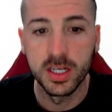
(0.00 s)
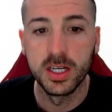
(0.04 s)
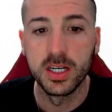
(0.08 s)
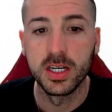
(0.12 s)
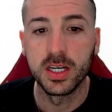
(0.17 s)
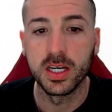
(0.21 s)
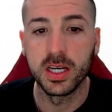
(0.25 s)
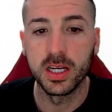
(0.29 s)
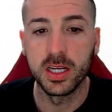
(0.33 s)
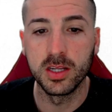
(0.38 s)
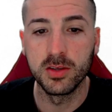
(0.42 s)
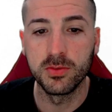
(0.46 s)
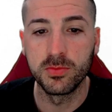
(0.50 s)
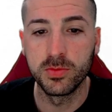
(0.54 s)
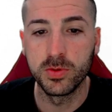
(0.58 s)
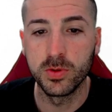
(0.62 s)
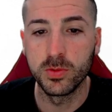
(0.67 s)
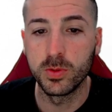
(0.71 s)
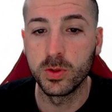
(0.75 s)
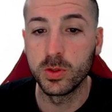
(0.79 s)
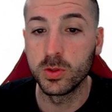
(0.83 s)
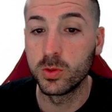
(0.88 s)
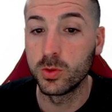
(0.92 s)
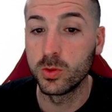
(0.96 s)
And if we
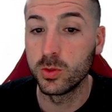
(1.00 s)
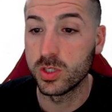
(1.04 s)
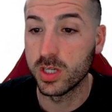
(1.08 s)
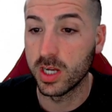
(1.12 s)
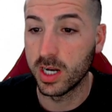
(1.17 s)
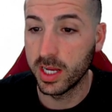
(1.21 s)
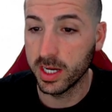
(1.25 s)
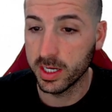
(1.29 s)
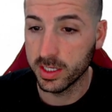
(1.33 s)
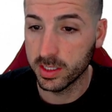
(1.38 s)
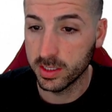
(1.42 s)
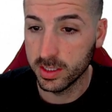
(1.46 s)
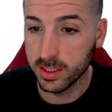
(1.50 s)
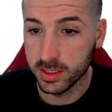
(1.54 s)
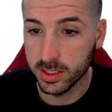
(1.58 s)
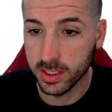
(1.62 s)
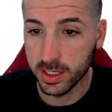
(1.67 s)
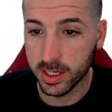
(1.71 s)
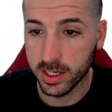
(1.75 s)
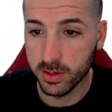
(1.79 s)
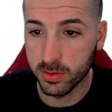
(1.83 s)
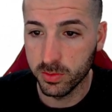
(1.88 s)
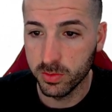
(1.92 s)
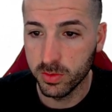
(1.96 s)
want to select it
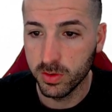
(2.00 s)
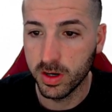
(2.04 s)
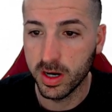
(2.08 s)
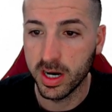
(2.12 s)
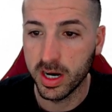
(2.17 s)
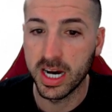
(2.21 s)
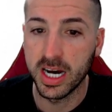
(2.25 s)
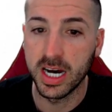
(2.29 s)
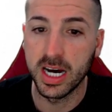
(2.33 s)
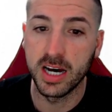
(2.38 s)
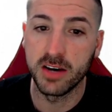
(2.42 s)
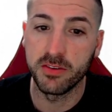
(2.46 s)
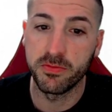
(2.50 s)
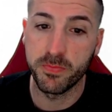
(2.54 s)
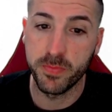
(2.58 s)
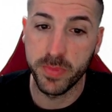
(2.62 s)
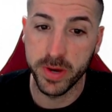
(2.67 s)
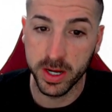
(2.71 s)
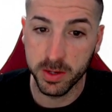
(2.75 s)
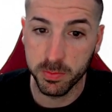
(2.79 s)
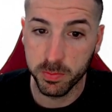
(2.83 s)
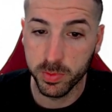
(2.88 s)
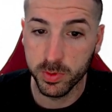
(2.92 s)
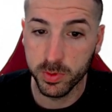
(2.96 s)
now, I have
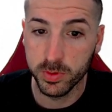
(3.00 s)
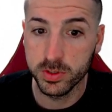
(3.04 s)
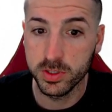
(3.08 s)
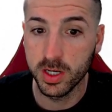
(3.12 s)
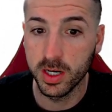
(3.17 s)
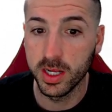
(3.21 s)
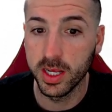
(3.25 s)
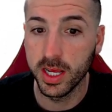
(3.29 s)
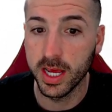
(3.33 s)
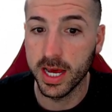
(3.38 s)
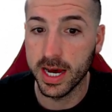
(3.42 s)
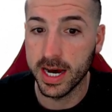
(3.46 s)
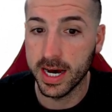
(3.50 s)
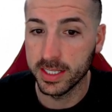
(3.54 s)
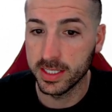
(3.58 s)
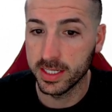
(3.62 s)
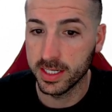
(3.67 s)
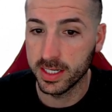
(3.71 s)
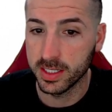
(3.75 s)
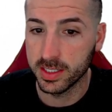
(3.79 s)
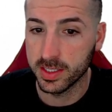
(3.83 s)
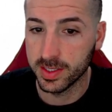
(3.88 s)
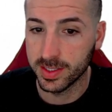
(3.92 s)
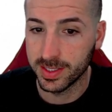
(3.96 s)
purposely
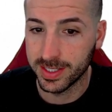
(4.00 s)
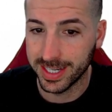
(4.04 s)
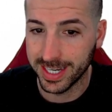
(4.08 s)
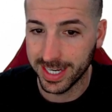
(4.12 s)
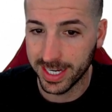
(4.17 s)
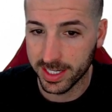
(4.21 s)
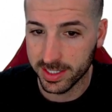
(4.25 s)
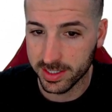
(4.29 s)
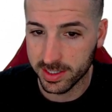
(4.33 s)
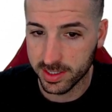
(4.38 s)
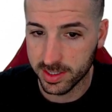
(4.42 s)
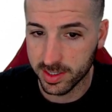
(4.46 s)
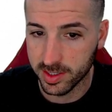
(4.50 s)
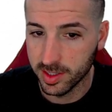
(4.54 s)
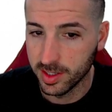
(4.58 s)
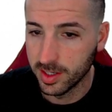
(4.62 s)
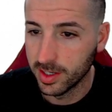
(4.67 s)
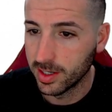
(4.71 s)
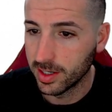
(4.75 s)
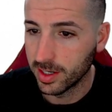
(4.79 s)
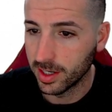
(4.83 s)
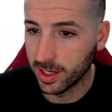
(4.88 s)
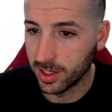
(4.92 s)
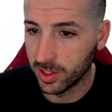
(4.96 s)
added test
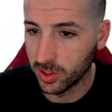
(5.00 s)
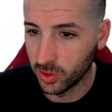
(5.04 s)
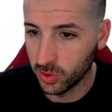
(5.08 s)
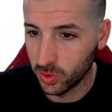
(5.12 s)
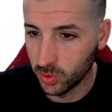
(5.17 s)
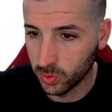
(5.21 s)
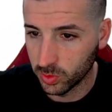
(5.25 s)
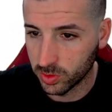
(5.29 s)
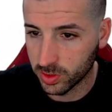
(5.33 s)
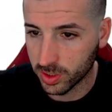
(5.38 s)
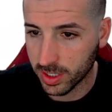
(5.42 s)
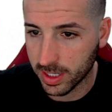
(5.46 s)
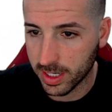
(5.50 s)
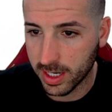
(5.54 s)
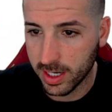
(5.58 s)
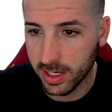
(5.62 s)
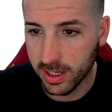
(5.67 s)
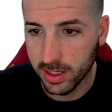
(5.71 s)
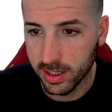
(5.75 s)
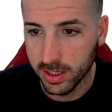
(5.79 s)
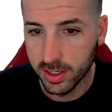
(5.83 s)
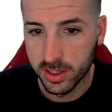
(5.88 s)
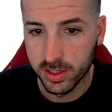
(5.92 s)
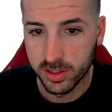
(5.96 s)
in
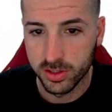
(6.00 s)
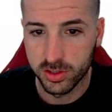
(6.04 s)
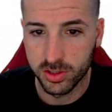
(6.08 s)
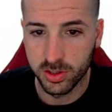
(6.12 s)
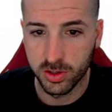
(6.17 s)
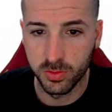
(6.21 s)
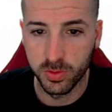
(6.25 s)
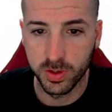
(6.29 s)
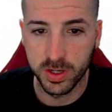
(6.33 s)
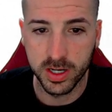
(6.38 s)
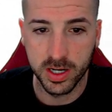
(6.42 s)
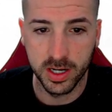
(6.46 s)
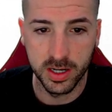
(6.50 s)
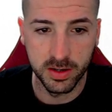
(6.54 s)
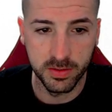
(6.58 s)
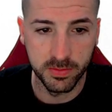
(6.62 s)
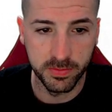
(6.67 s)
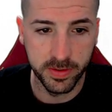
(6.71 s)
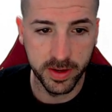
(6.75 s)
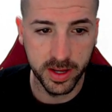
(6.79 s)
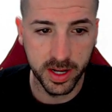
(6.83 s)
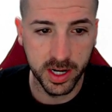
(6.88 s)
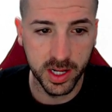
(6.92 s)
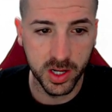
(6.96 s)
neutral, so we can
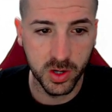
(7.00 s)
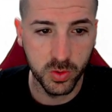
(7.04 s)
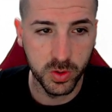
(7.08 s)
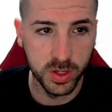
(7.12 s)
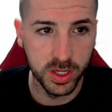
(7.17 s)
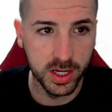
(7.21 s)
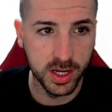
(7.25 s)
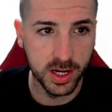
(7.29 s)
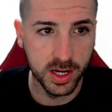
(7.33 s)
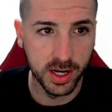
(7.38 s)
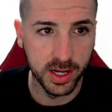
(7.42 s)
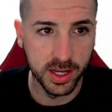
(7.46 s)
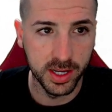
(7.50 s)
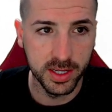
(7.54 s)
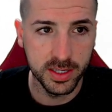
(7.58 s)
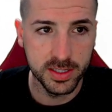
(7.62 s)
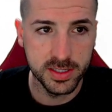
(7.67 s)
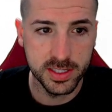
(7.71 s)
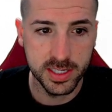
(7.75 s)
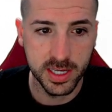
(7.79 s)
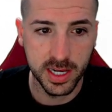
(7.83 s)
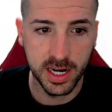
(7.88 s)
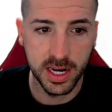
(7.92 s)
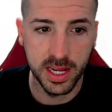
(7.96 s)
very quickly
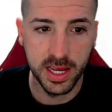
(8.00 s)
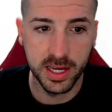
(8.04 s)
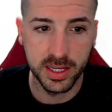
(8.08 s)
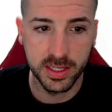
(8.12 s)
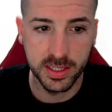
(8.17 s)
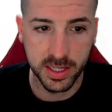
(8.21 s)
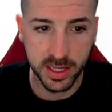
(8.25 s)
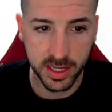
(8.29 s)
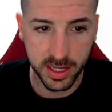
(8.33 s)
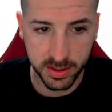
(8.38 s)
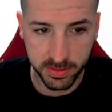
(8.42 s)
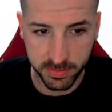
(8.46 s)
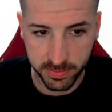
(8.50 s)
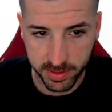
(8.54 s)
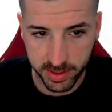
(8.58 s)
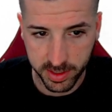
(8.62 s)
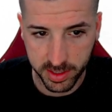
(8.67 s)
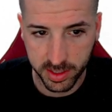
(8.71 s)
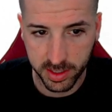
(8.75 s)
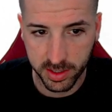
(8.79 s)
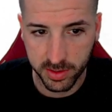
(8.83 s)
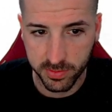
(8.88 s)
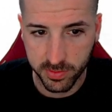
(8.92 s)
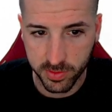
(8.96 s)
select
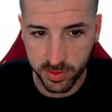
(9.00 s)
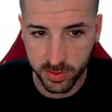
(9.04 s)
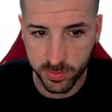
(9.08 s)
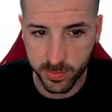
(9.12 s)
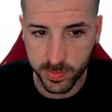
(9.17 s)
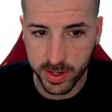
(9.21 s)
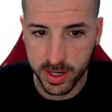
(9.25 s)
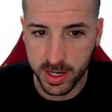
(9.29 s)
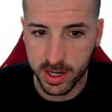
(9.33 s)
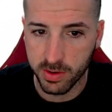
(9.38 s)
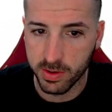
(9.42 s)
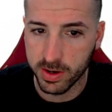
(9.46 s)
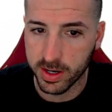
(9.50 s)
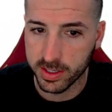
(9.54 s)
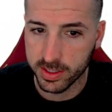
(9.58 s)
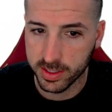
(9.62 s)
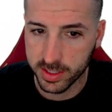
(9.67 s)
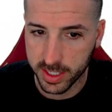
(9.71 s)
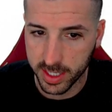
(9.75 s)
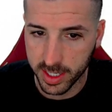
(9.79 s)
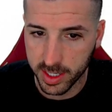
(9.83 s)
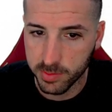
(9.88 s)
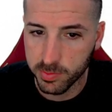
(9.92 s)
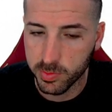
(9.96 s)
everything from our
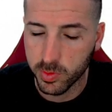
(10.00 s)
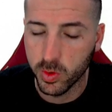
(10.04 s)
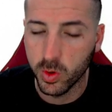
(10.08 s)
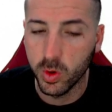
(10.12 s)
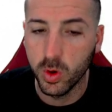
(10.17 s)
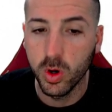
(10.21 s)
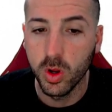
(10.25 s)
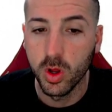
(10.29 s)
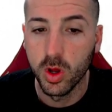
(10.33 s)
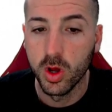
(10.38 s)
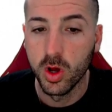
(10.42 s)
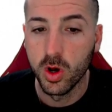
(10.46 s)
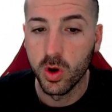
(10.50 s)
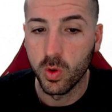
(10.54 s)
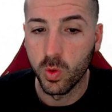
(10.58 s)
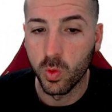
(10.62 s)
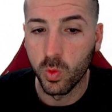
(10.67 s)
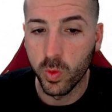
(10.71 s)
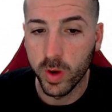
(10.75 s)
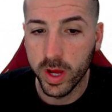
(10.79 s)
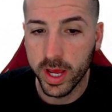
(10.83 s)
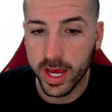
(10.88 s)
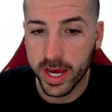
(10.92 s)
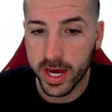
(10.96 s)
table
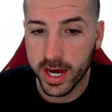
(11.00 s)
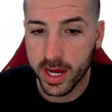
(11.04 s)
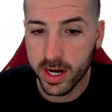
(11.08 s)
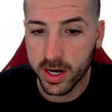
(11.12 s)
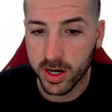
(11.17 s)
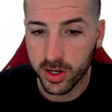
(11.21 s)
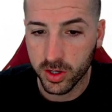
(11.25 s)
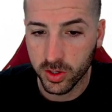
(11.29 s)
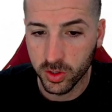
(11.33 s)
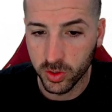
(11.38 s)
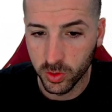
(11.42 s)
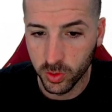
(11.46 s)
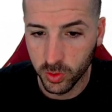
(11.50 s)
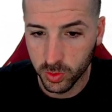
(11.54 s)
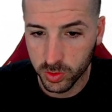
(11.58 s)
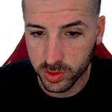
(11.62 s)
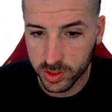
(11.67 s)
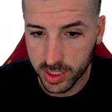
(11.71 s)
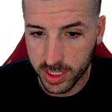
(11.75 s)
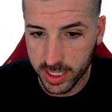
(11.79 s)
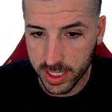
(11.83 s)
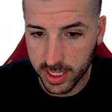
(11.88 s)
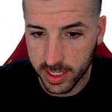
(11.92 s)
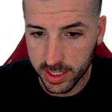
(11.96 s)
where
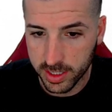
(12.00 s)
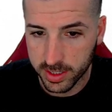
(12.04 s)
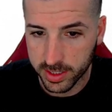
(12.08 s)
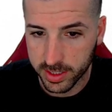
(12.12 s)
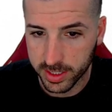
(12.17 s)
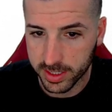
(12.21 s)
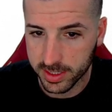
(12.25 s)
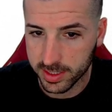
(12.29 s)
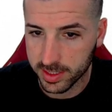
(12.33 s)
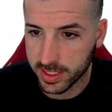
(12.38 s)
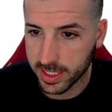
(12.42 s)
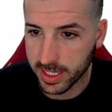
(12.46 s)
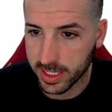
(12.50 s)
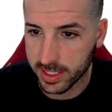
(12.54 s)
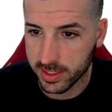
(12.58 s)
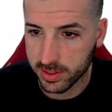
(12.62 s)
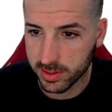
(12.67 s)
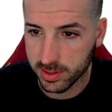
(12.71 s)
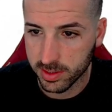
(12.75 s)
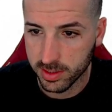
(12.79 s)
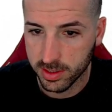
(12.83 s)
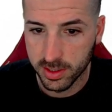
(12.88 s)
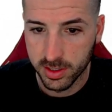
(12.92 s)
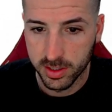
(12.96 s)
neutral is test.
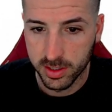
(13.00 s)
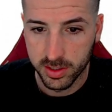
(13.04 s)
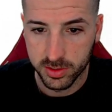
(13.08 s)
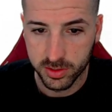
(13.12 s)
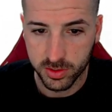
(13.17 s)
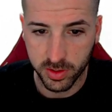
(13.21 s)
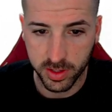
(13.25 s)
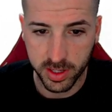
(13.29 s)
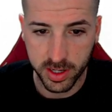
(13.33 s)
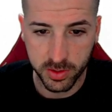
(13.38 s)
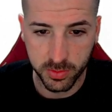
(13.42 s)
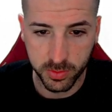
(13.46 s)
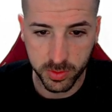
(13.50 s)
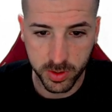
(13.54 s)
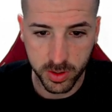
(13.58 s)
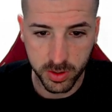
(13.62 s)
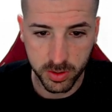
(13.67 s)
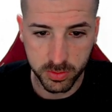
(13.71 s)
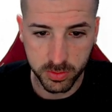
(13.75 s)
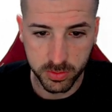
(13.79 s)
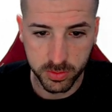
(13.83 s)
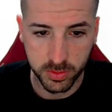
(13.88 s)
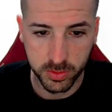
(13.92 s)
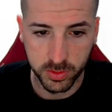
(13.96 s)
So there we
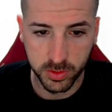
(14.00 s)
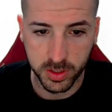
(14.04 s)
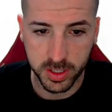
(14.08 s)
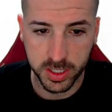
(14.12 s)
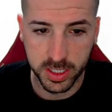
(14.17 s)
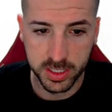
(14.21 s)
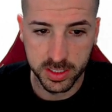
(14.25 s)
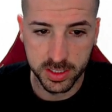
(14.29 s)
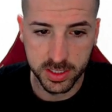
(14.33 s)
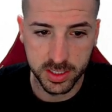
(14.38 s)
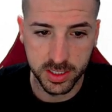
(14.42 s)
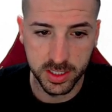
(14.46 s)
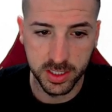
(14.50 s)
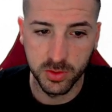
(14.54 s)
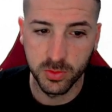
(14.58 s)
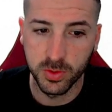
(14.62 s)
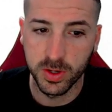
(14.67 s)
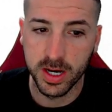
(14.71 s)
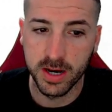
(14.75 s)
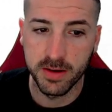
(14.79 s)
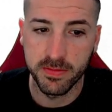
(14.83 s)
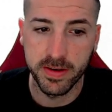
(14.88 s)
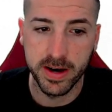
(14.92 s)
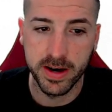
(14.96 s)
go. You can see we
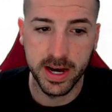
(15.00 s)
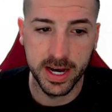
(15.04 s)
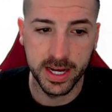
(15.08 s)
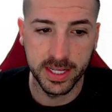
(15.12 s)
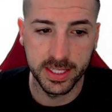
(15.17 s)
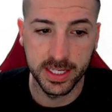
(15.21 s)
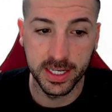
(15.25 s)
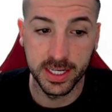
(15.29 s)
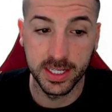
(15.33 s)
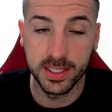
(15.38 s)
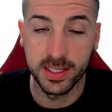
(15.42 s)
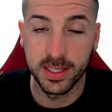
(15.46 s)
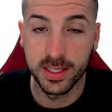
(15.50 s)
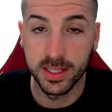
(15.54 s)
have added